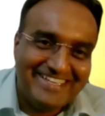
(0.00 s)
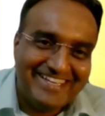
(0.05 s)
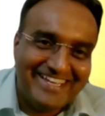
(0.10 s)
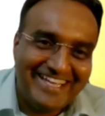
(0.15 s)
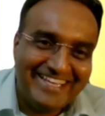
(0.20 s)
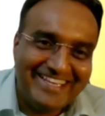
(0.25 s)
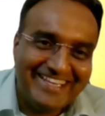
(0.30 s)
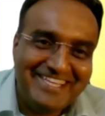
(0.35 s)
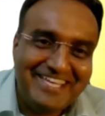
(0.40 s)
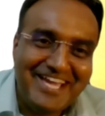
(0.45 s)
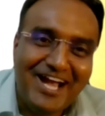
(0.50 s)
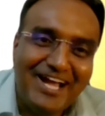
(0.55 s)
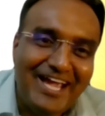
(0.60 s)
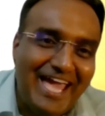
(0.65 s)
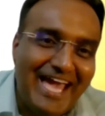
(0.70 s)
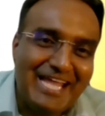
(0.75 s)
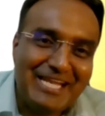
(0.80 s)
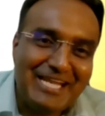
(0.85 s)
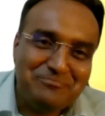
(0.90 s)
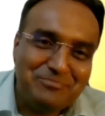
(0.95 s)
and the
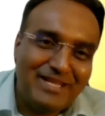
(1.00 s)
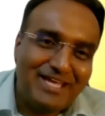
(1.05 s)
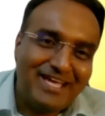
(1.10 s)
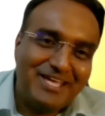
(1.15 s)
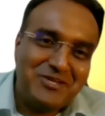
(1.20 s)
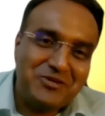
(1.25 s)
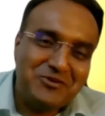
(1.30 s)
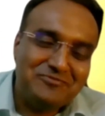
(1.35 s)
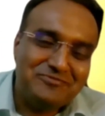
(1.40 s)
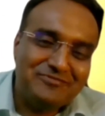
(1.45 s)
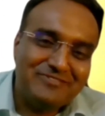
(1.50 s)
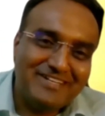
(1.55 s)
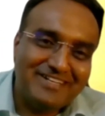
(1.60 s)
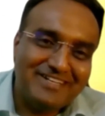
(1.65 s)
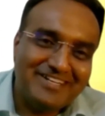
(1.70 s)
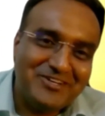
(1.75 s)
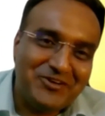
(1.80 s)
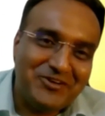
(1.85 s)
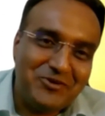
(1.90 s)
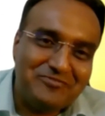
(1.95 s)
young alumni of
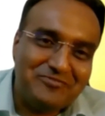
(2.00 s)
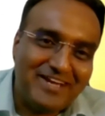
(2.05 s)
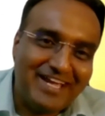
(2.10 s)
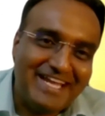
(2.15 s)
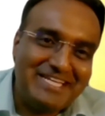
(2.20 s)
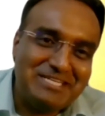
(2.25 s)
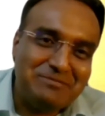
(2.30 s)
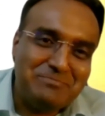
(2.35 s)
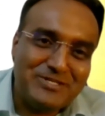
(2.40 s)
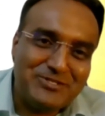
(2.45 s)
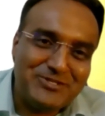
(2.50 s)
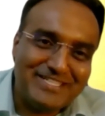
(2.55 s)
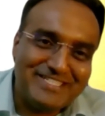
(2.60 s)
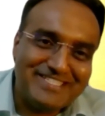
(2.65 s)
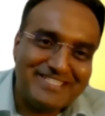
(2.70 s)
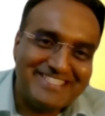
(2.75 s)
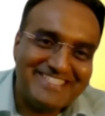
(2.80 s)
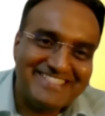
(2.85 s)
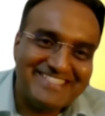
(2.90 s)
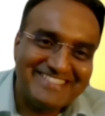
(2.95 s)
IIT
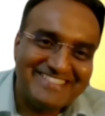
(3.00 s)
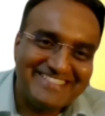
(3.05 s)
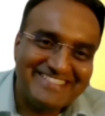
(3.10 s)
Madras?